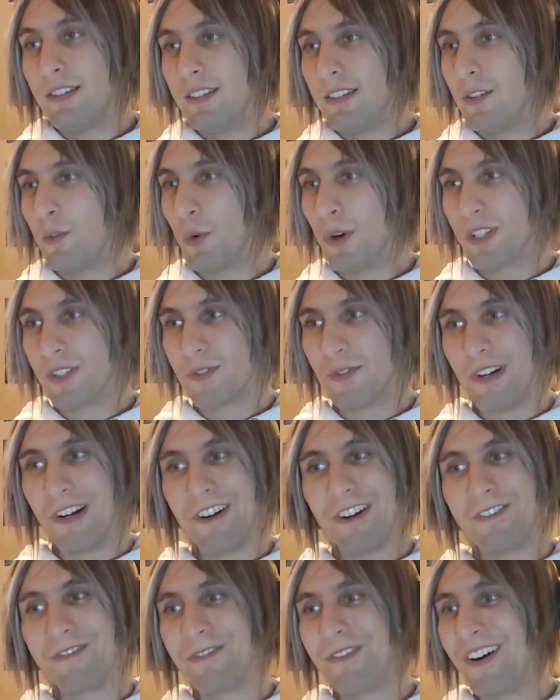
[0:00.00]
It was
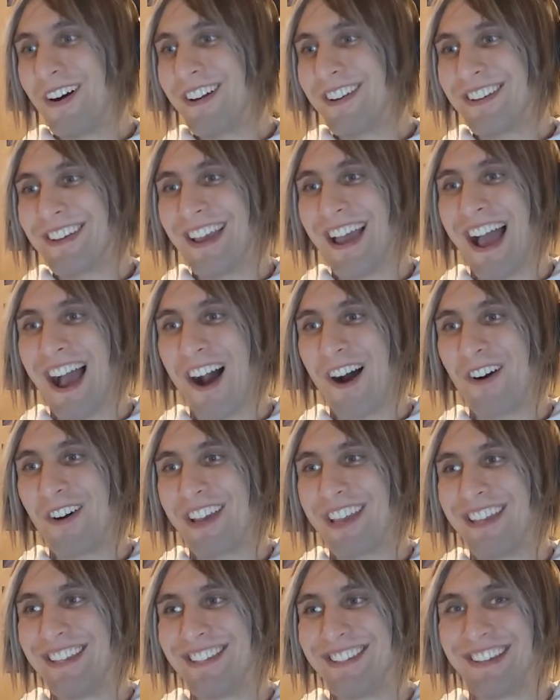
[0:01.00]
very funny how
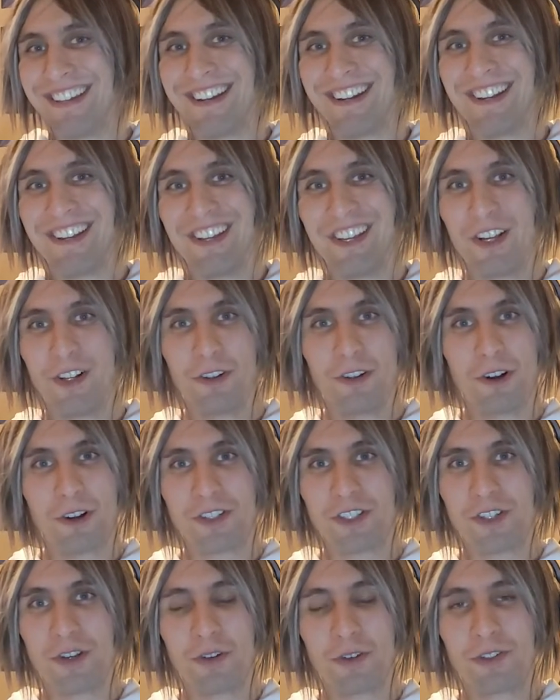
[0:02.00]
he said, "He
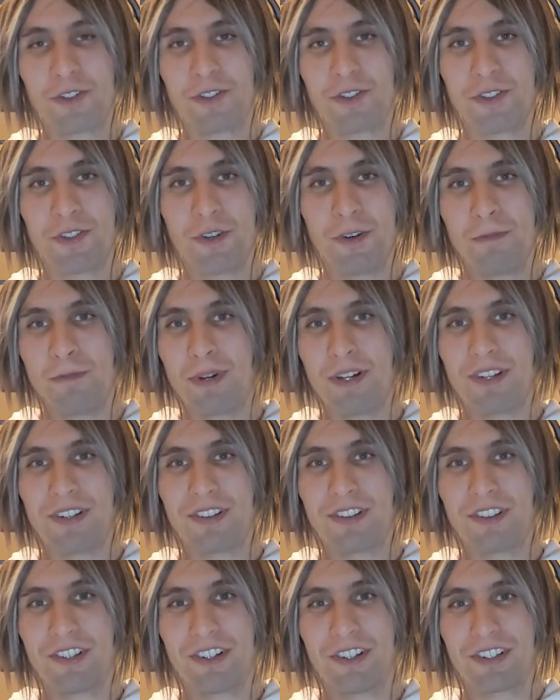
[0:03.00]
looks so stupid.
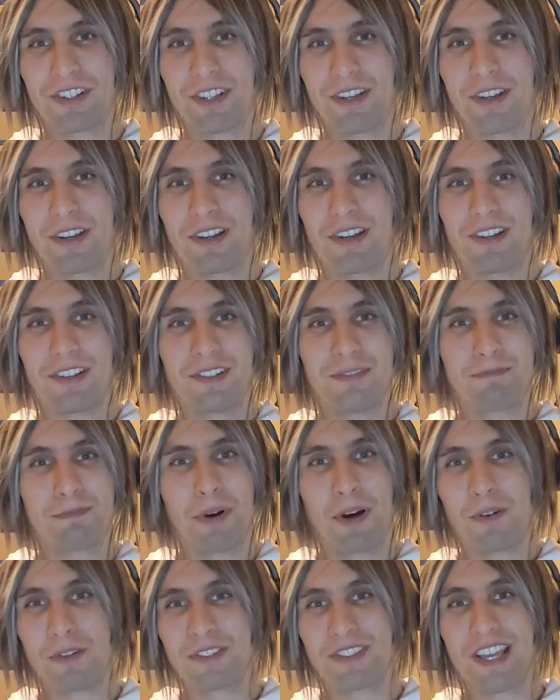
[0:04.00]
Look the
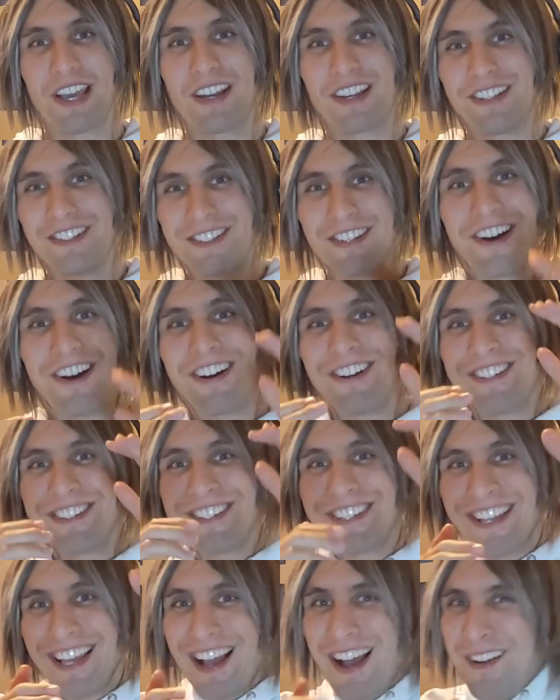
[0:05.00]
pose that he
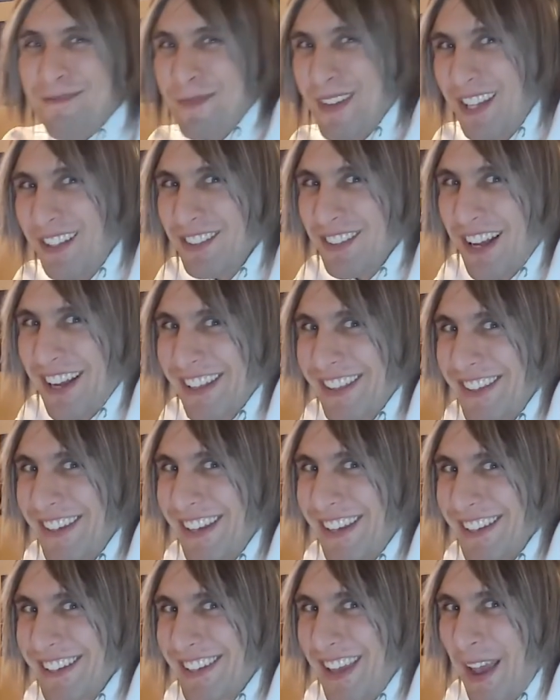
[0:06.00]
does." I mean, like
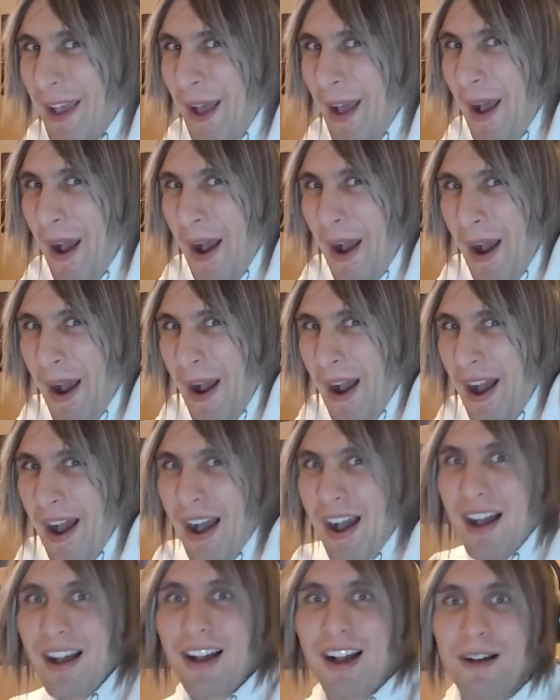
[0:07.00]
this.
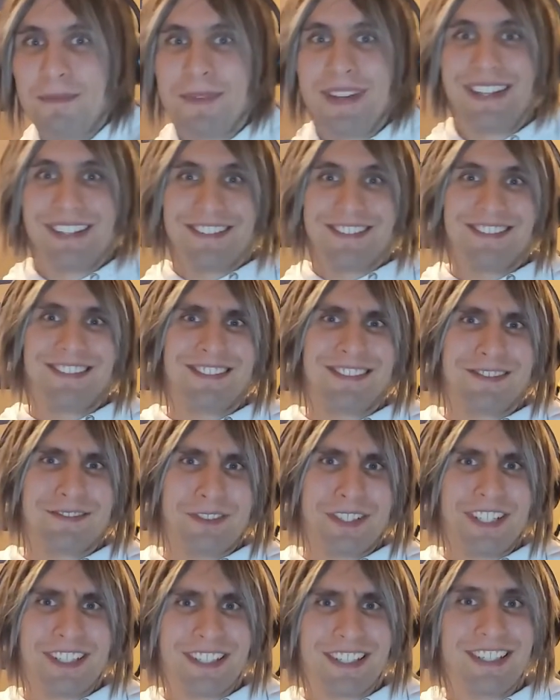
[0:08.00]
I mean,
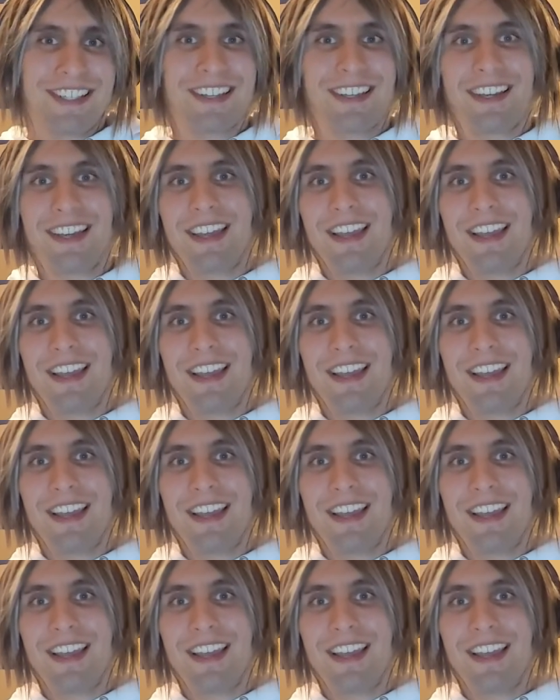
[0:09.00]
really?